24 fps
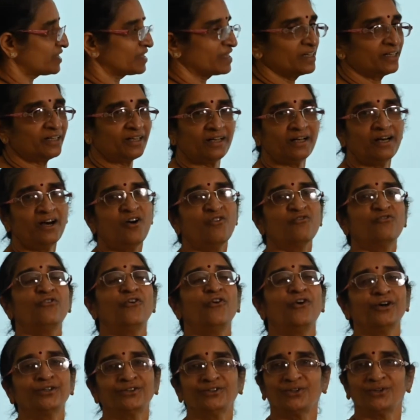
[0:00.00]
the
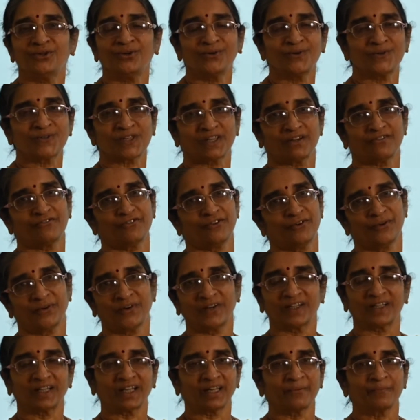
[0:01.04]
fourth roots of
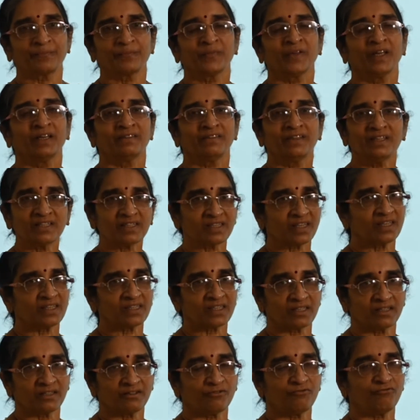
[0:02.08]
unity. This is
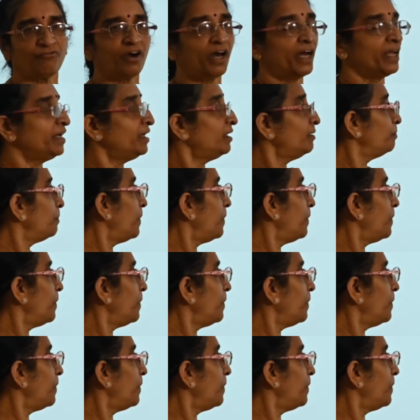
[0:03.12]
1